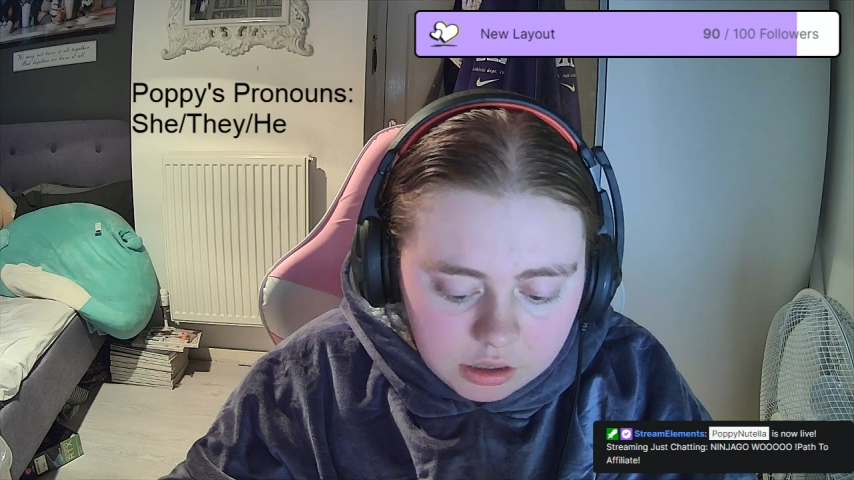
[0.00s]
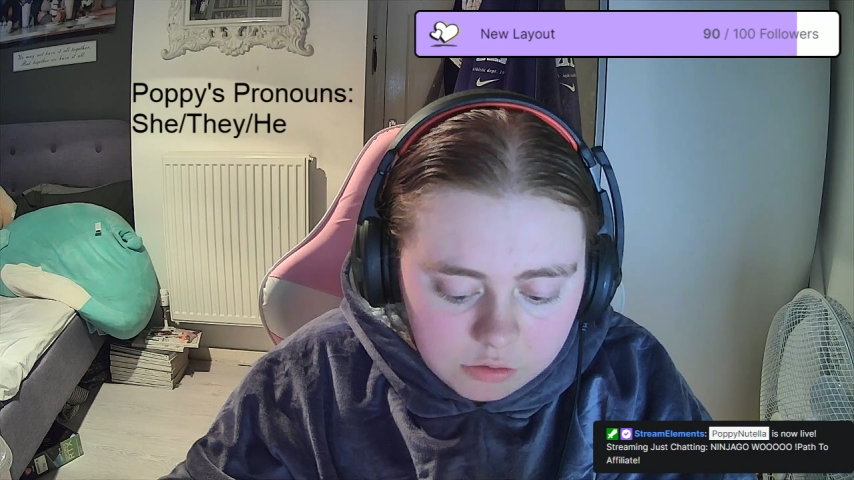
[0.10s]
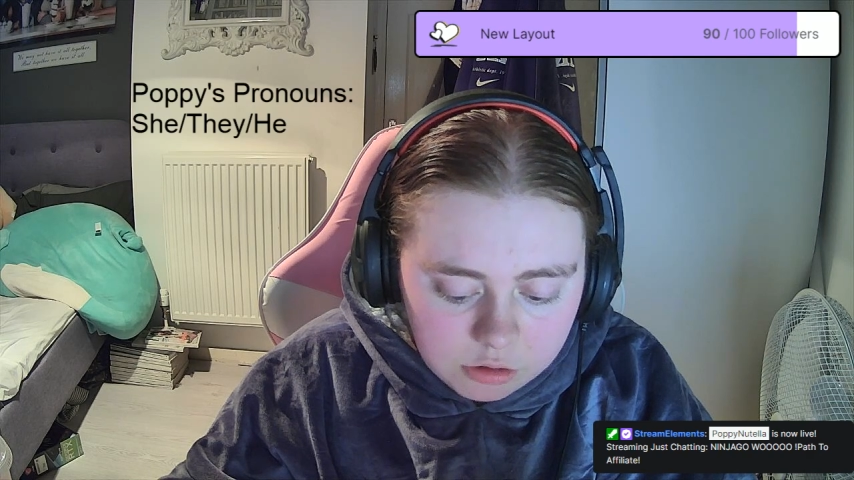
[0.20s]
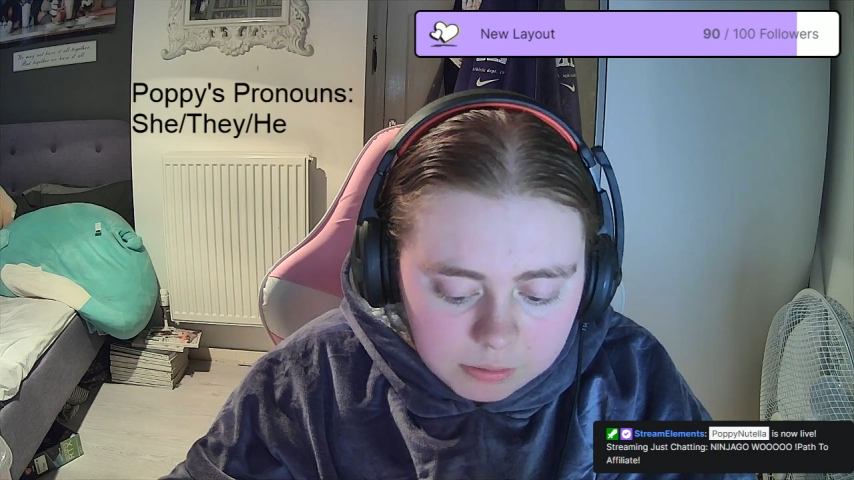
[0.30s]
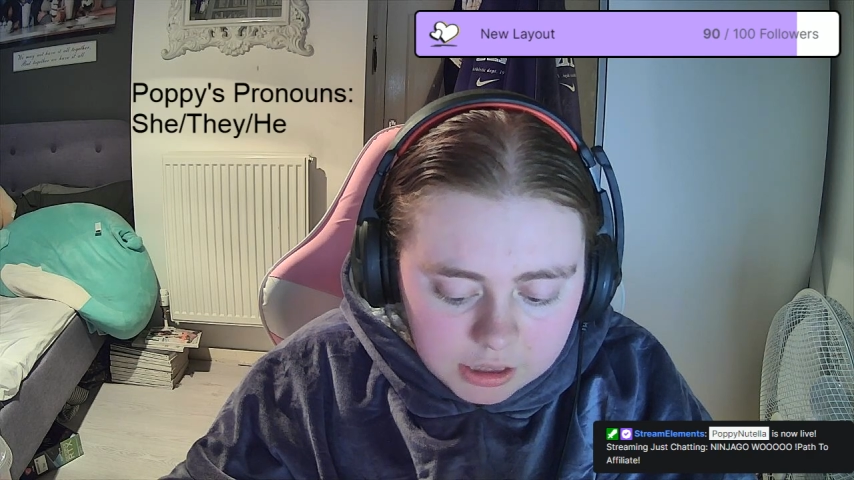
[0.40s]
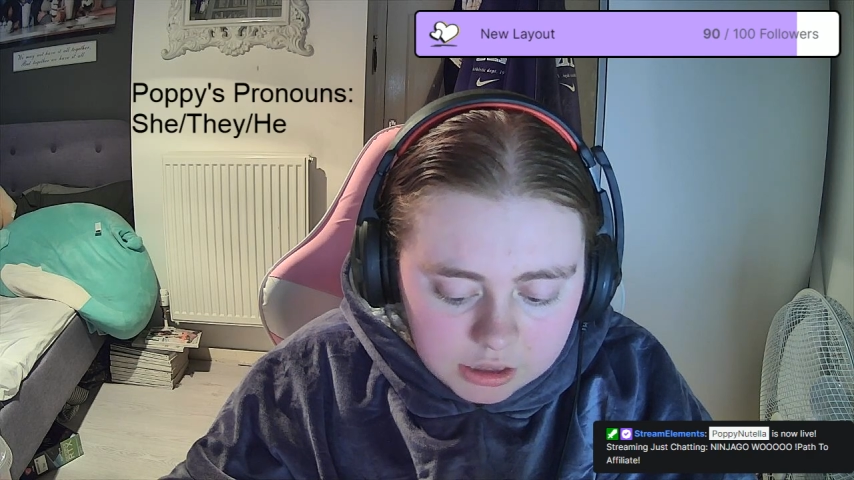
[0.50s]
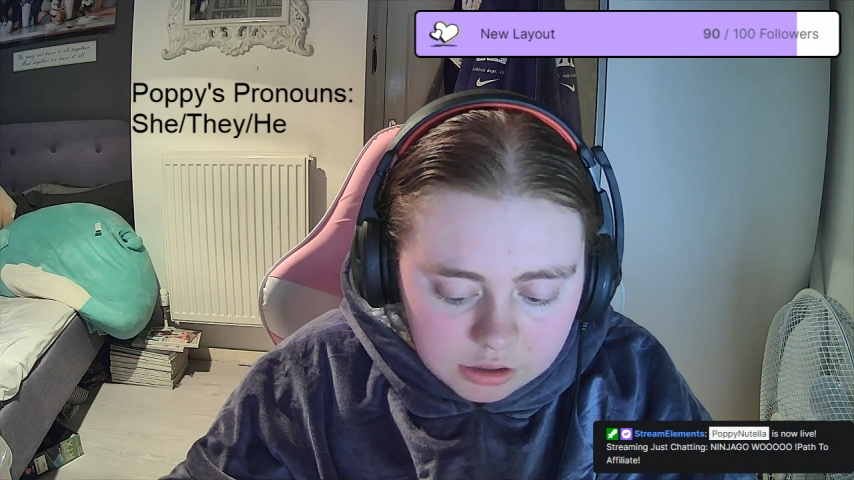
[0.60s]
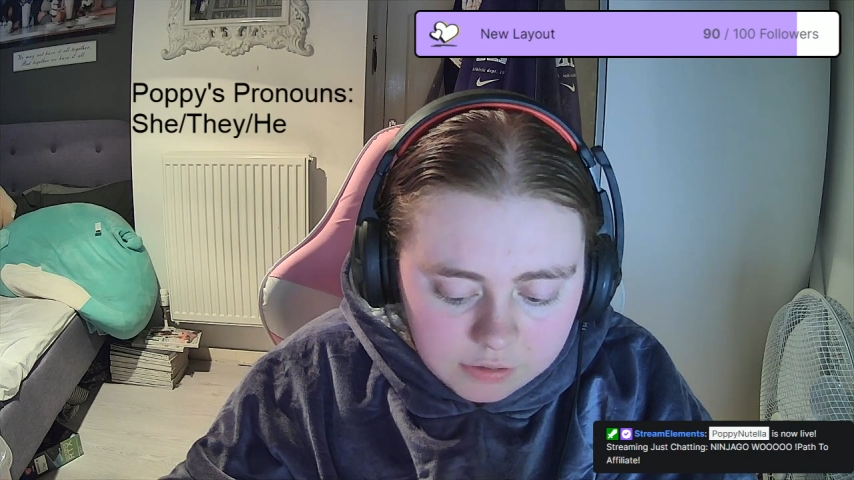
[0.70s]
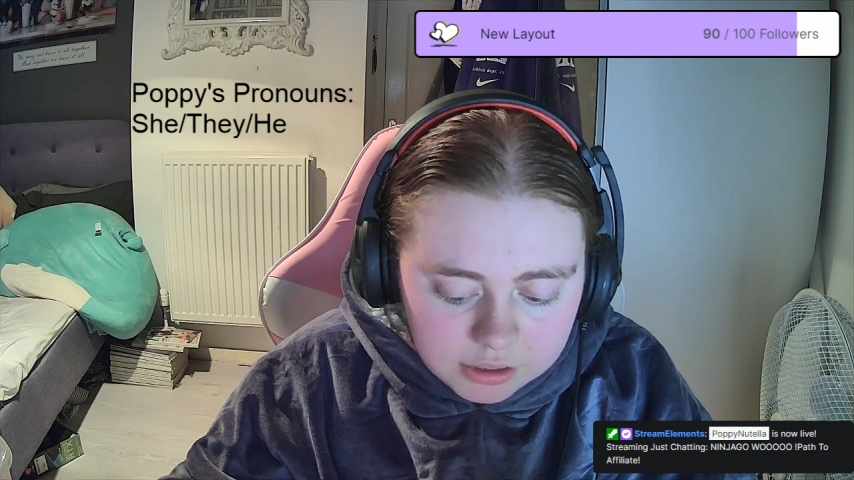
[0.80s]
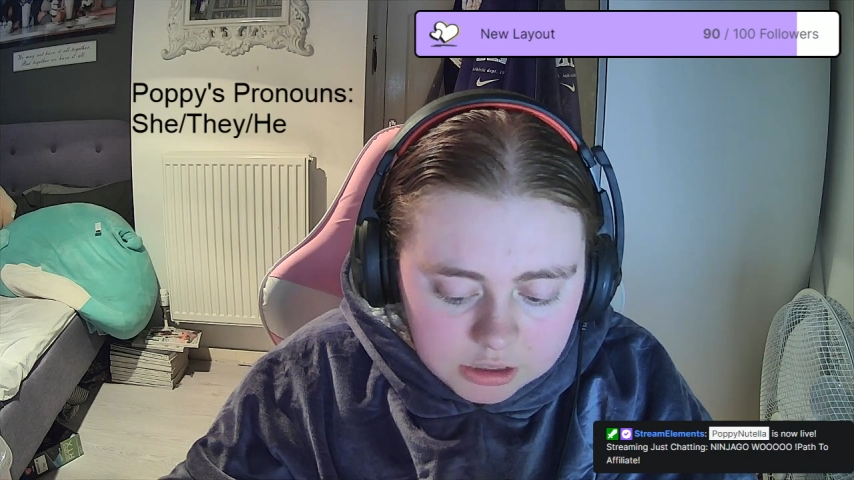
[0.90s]
Lee replied,
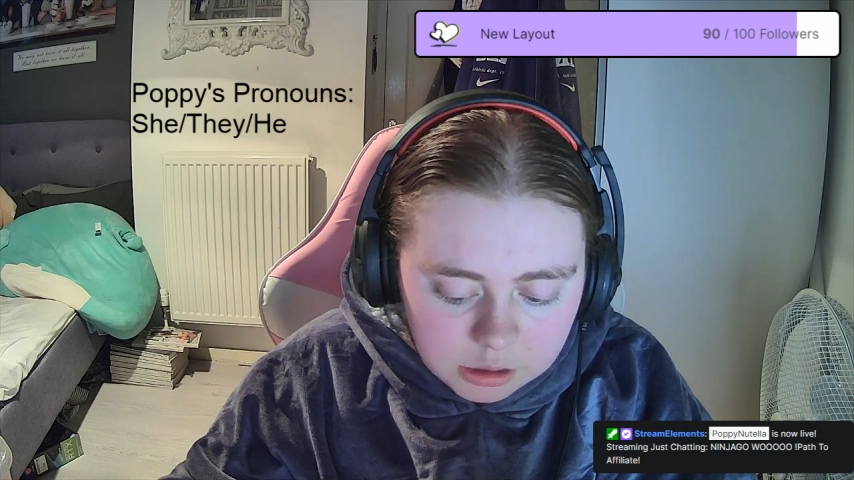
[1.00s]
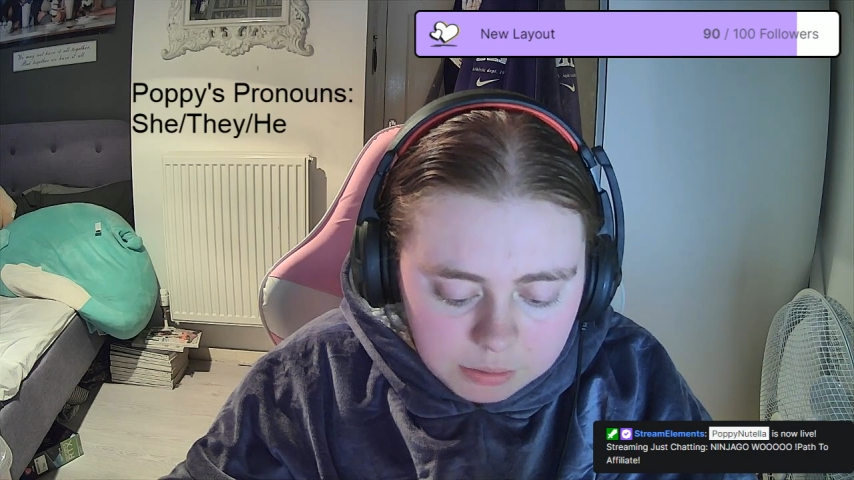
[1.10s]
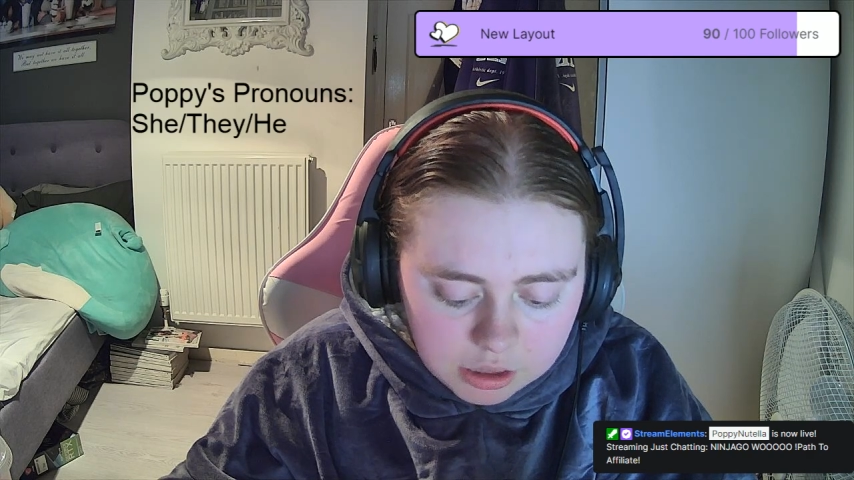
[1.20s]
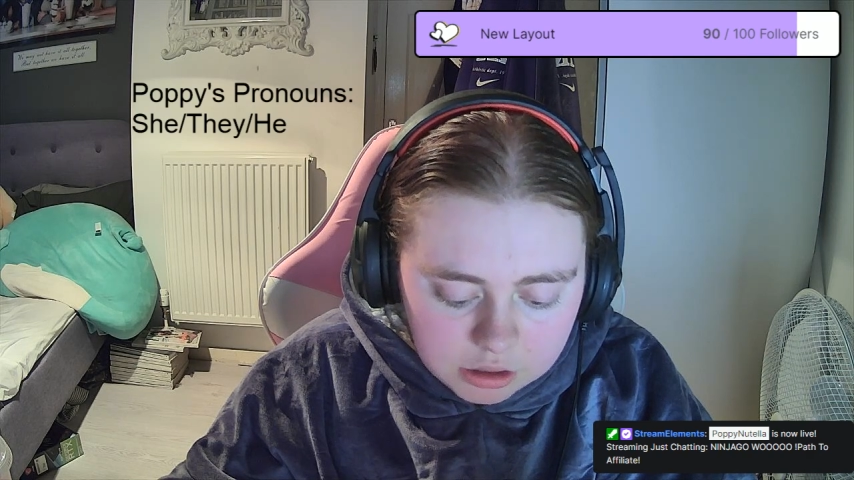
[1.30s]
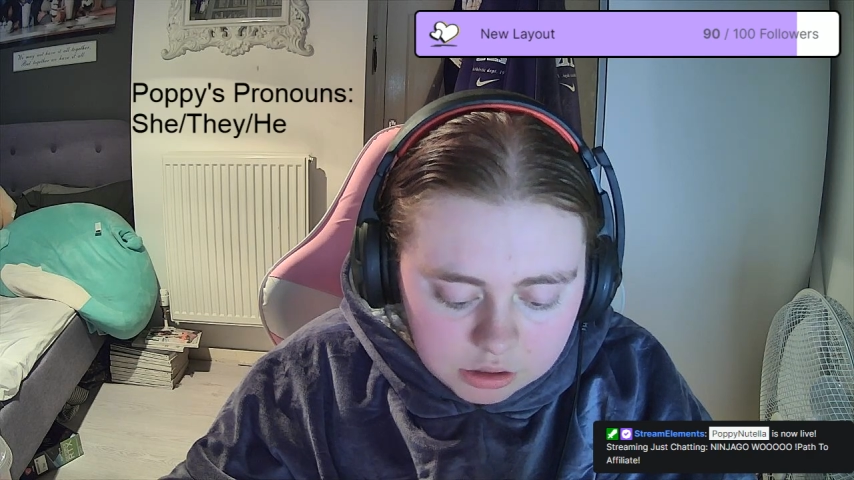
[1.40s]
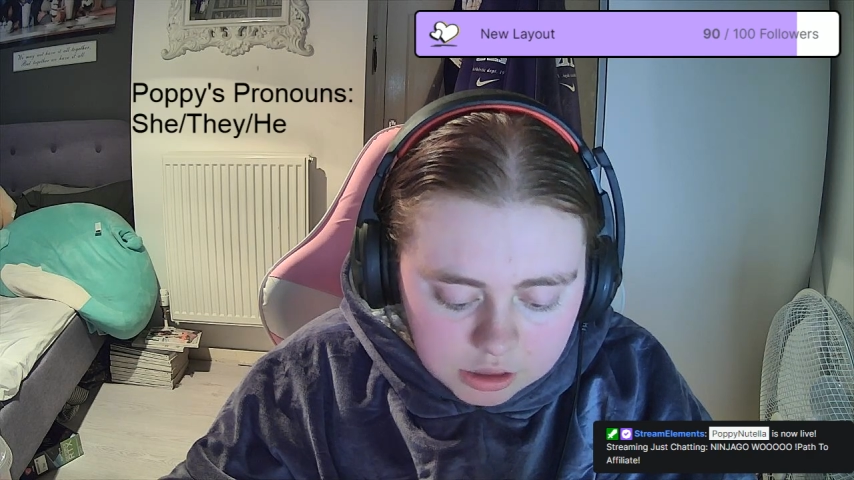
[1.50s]
hurrying to the barn